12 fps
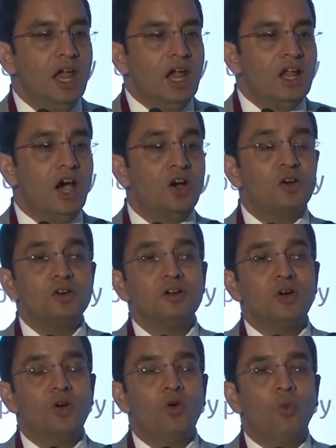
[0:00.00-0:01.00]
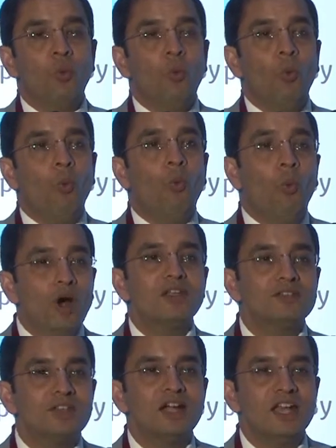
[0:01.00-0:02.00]
Now, what
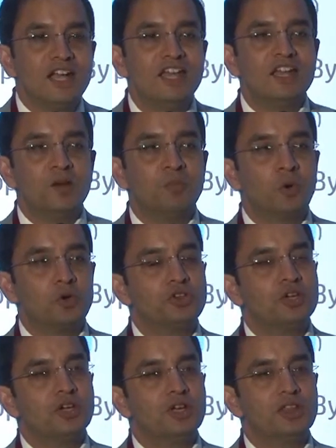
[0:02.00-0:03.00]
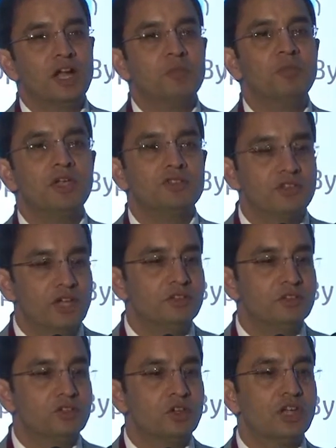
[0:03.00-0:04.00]
is that Indian approach that makes
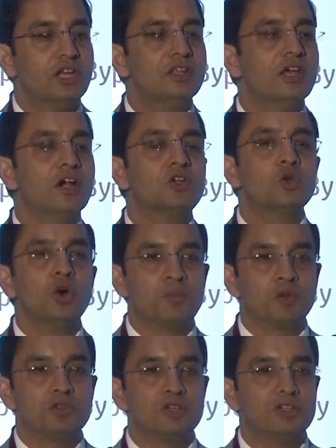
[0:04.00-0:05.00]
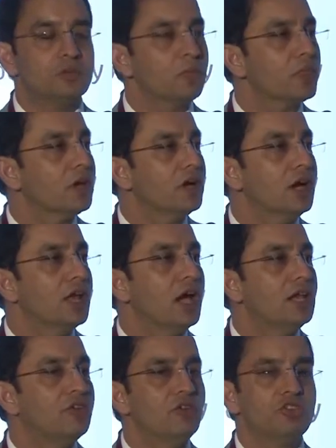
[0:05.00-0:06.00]
sense? So really there are two approaches at a
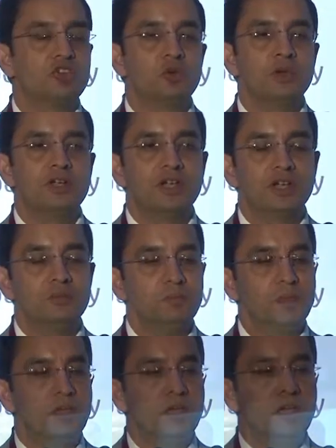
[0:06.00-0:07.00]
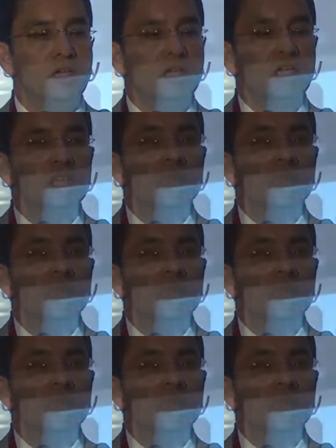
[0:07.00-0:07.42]
high level which could be taken. The